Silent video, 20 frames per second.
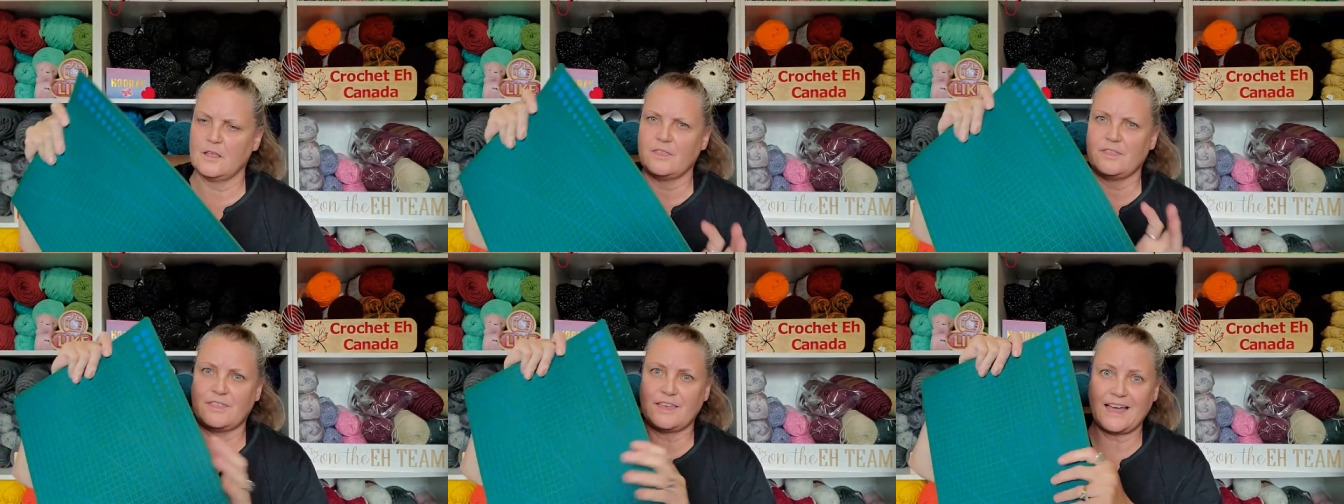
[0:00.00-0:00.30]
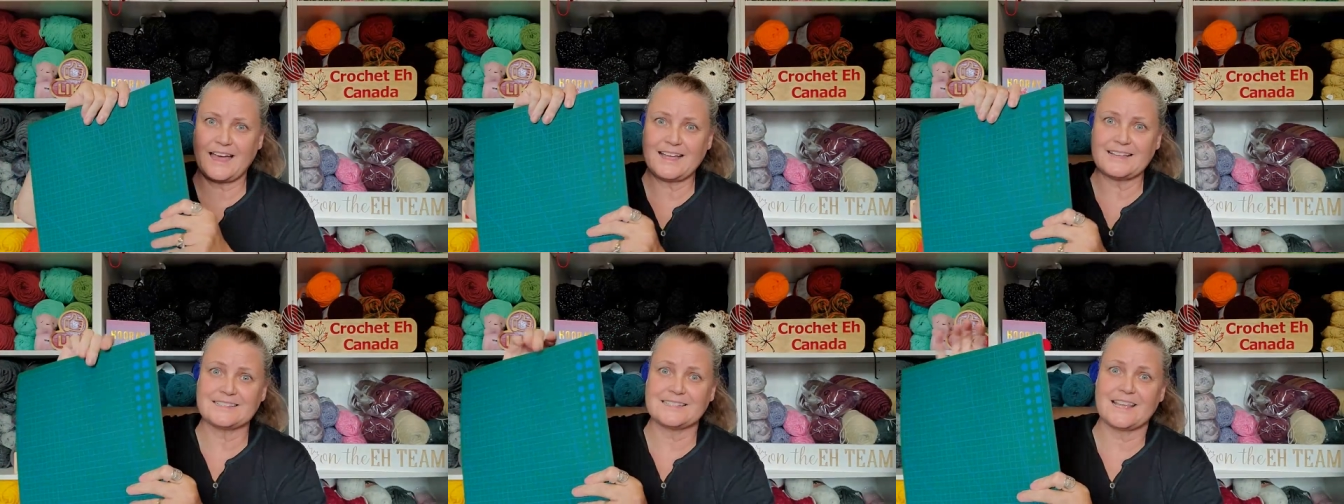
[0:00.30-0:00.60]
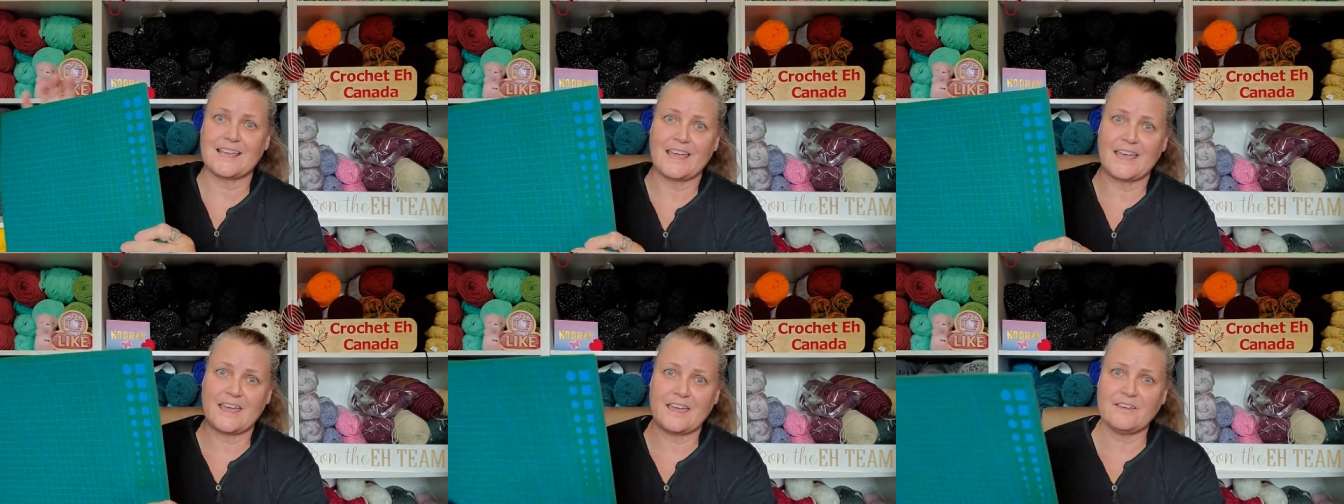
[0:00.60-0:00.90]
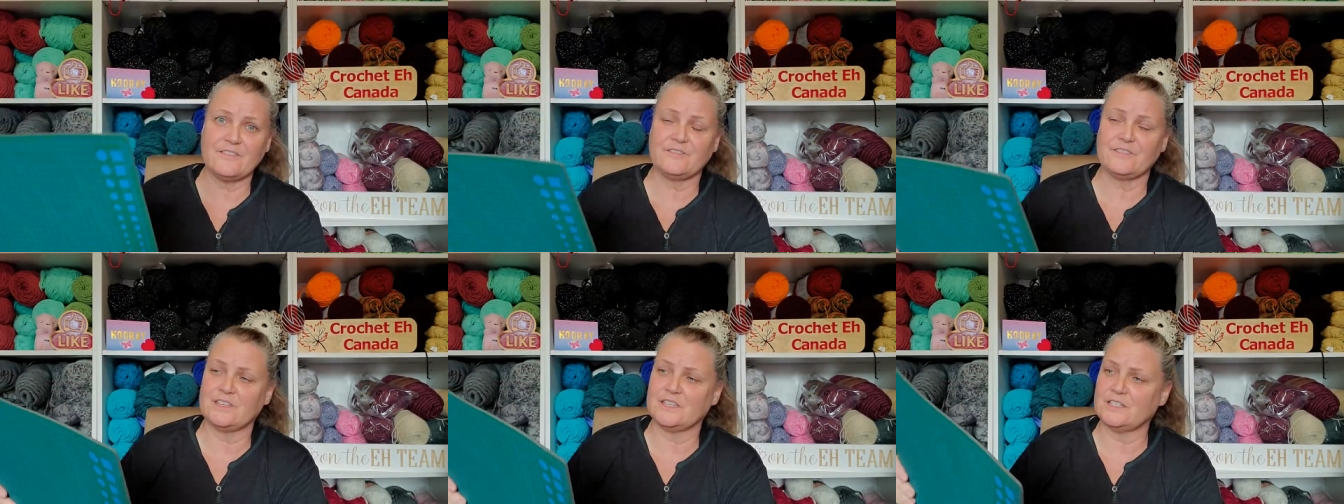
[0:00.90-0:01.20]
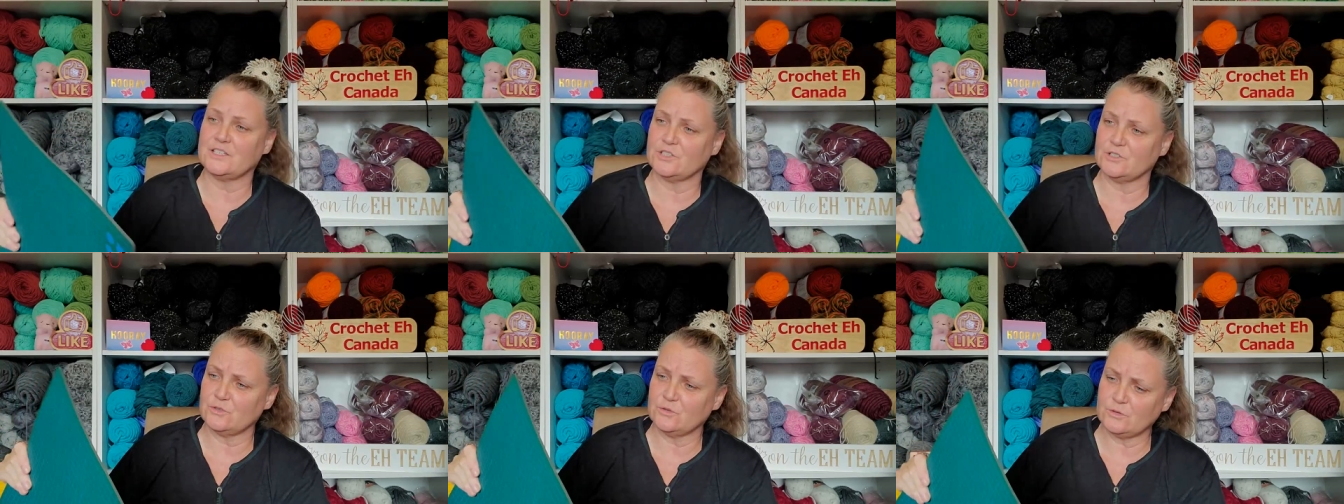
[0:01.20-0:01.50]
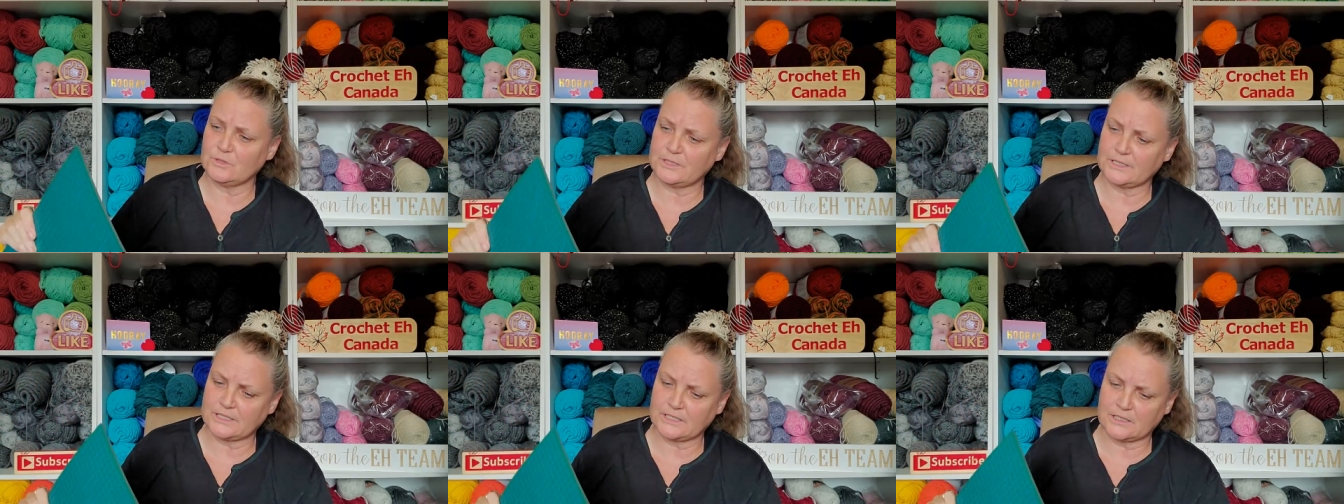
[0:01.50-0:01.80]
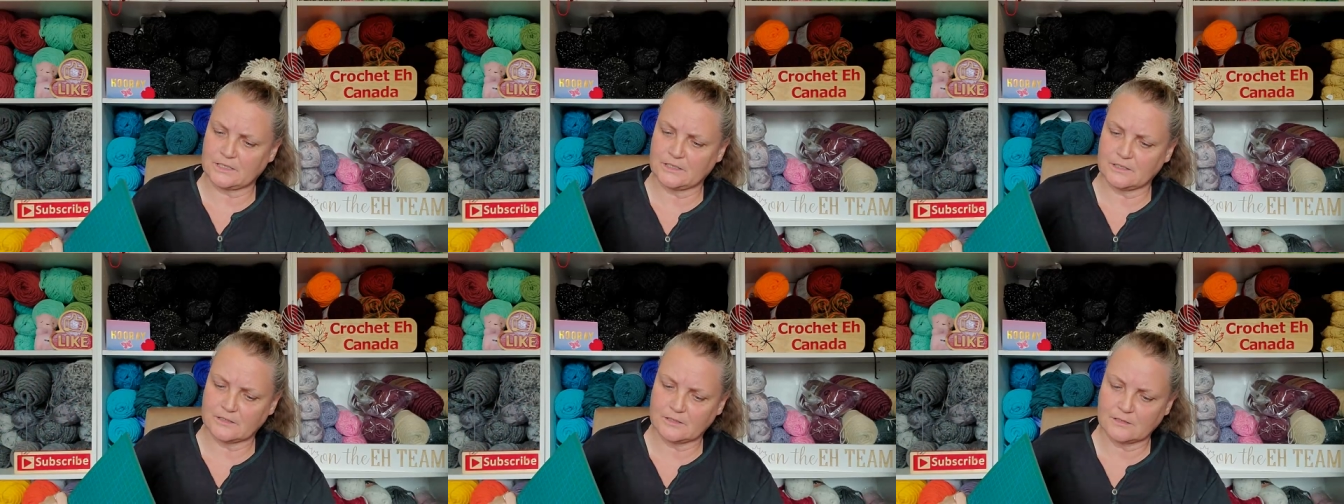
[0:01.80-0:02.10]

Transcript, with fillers: That's heavy duty.